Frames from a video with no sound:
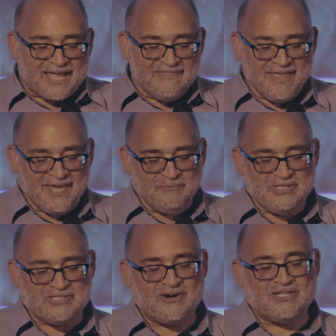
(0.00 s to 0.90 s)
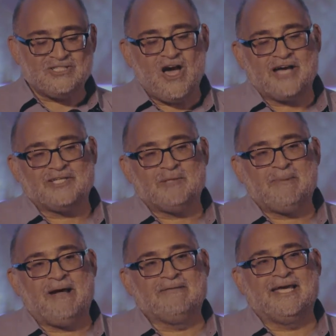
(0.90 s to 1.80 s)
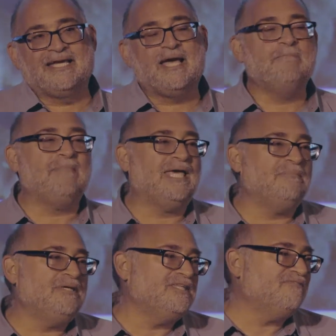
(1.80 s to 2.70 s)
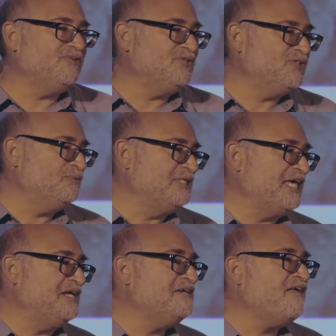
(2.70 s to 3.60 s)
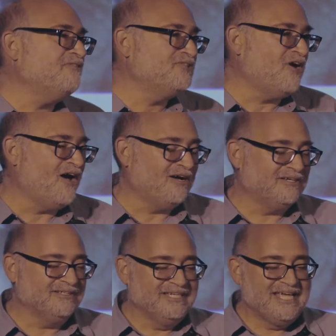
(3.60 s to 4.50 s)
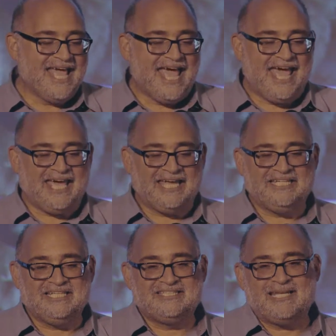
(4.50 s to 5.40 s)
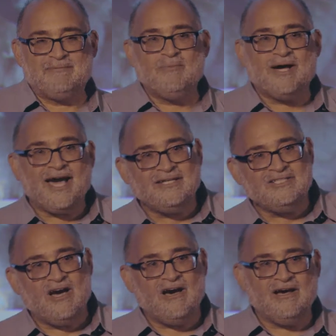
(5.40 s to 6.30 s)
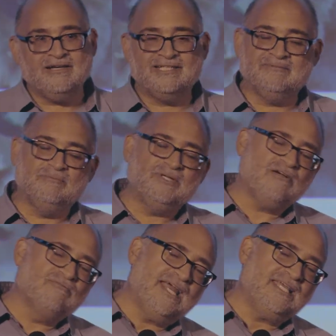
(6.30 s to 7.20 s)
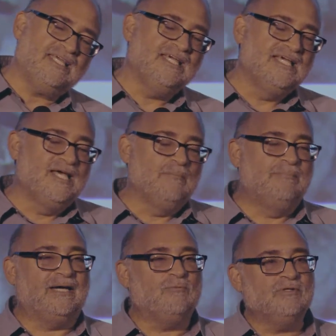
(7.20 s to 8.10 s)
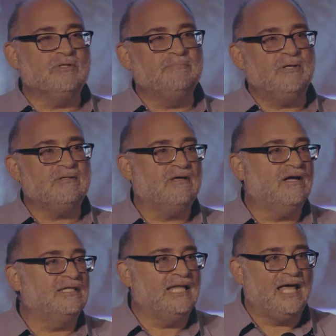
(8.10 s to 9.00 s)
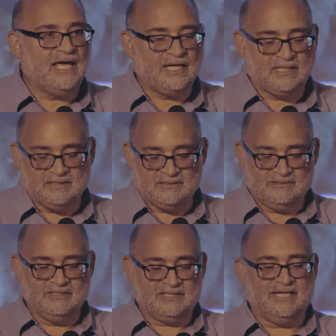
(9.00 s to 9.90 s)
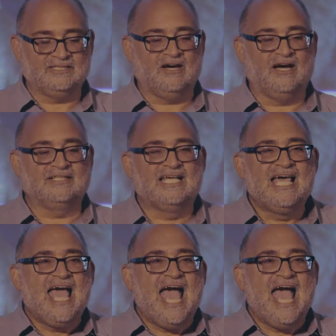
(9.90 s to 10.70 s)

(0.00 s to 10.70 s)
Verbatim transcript: and then we started talking about like maybe in the future we'd get another dog. And he'd say to me, what kind of dog? And we're not ready, but we were both online looking at dogs.